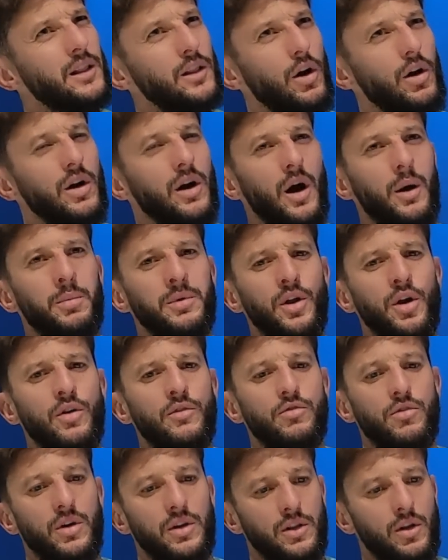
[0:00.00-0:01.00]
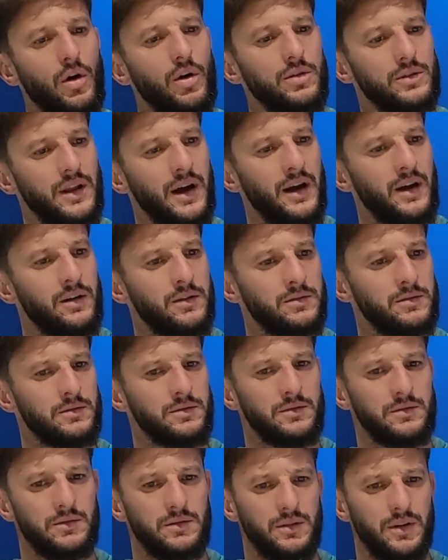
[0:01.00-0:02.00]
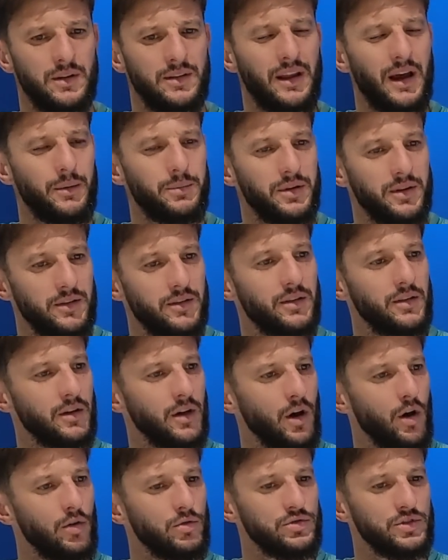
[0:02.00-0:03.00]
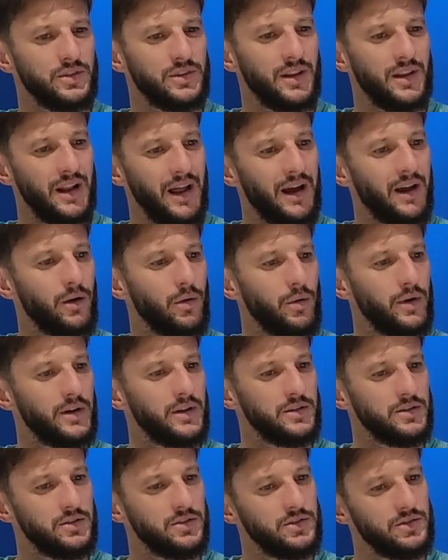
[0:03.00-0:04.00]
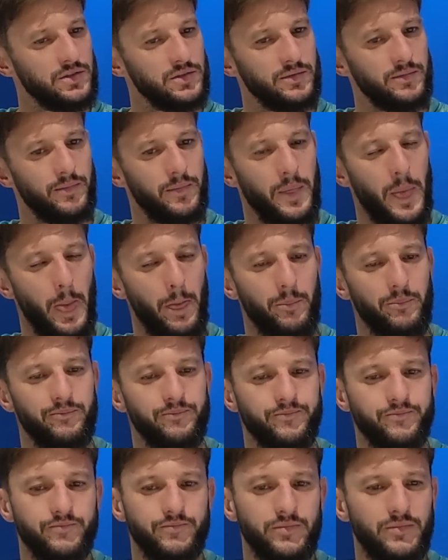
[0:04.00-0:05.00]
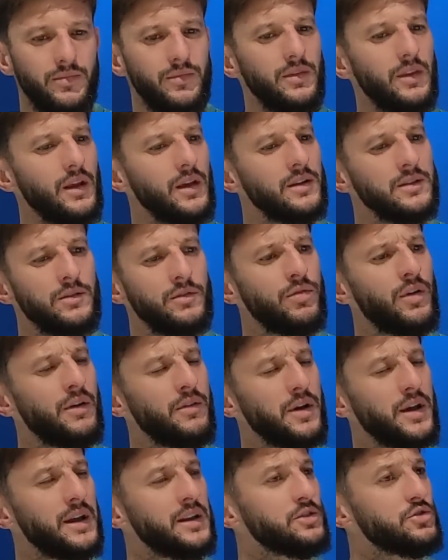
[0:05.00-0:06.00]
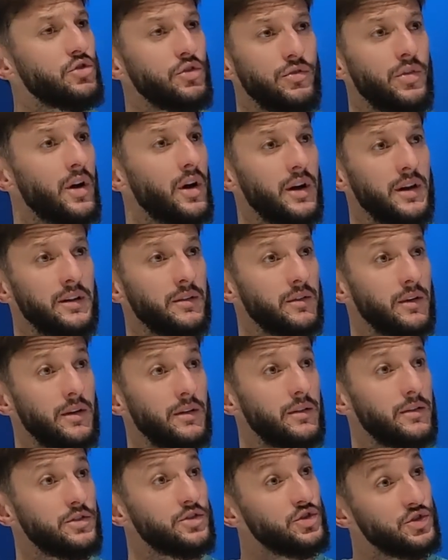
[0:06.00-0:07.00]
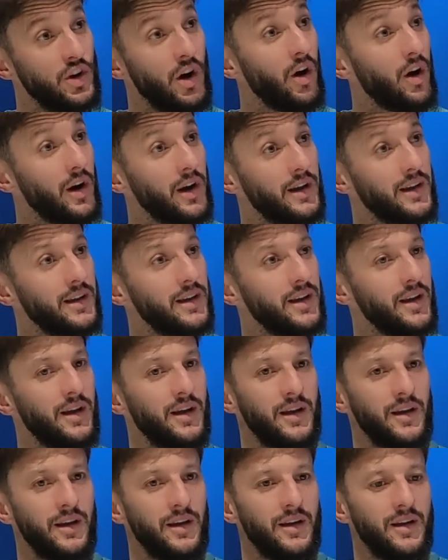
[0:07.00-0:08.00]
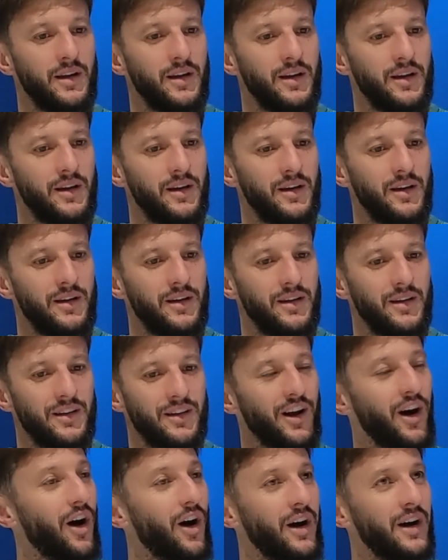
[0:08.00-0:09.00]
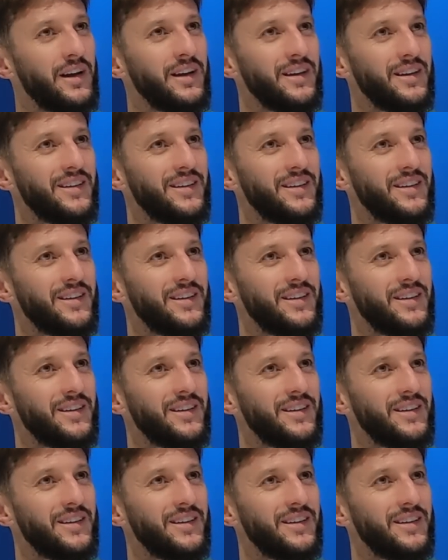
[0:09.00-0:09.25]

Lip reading: Coming over at lockdown, adapting to the culture, the language. He's a very introverted, shy guy.